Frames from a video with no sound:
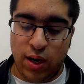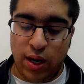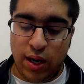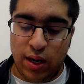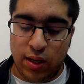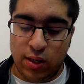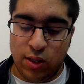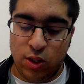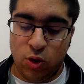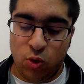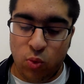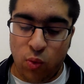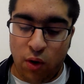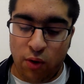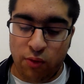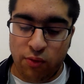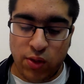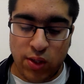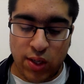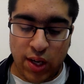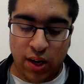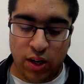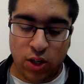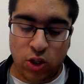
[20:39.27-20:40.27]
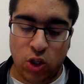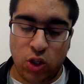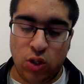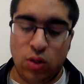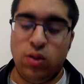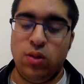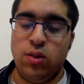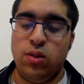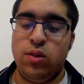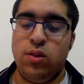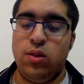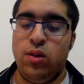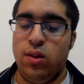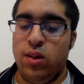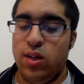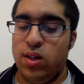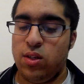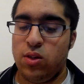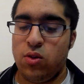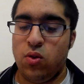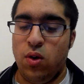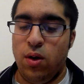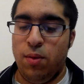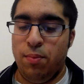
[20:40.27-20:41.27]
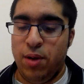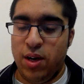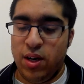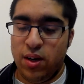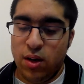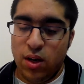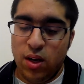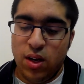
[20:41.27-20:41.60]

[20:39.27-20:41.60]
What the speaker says: It has 12 sections, so that's quite big.